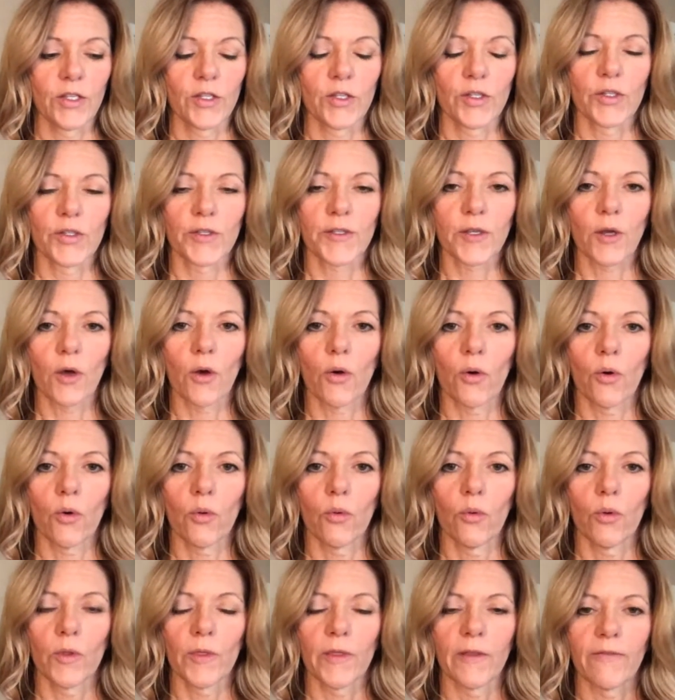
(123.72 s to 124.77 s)

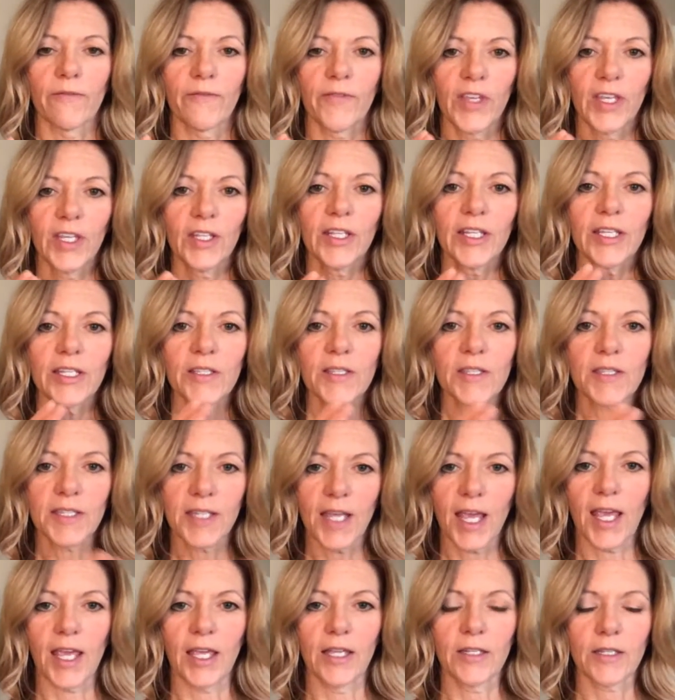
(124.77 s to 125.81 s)
So the feeling
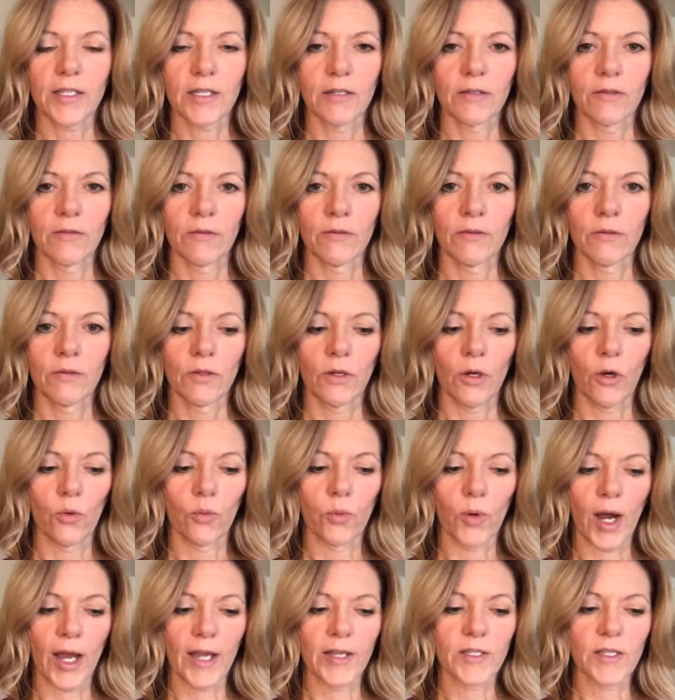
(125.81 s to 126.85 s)
state
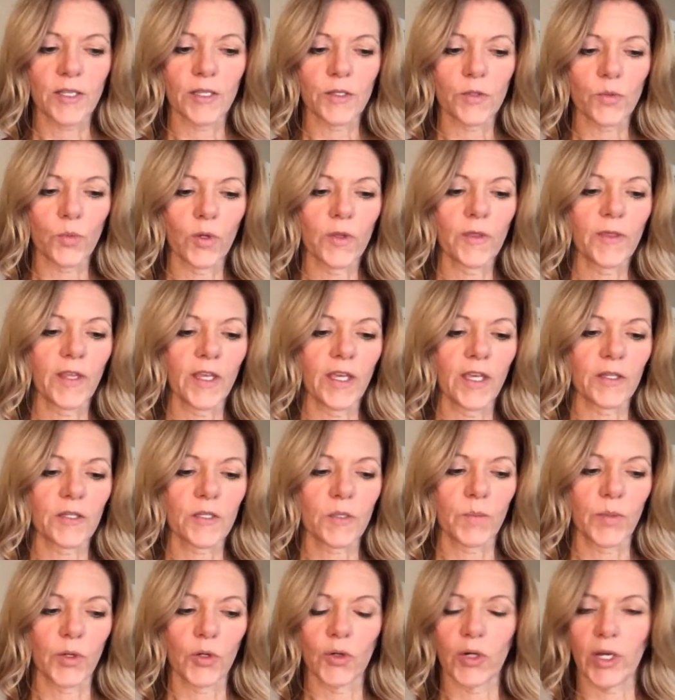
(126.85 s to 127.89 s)
arises with the
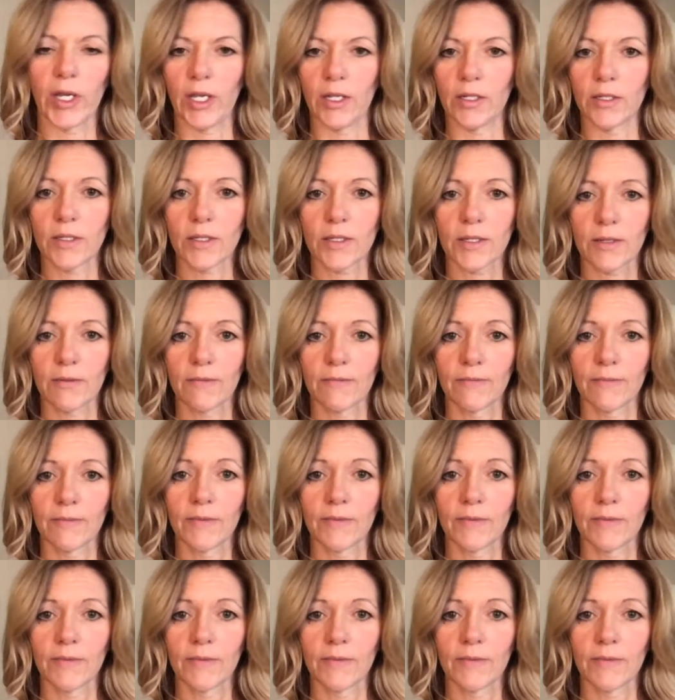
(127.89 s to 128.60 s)
experience,